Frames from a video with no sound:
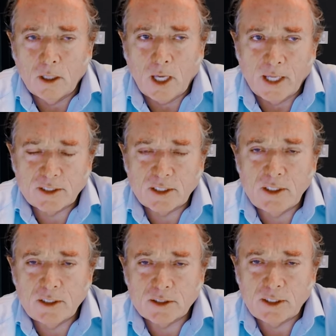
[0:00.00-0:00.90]
as
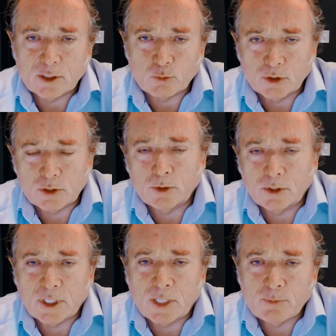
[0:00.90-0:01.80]
easily as once upon
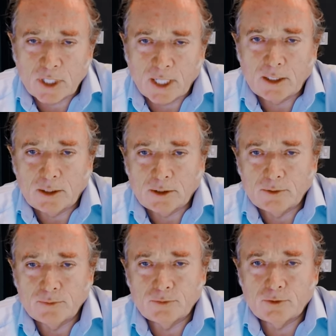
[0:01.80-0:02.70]
a time China did,
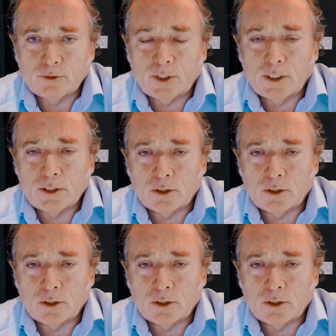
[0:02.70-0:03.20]
right?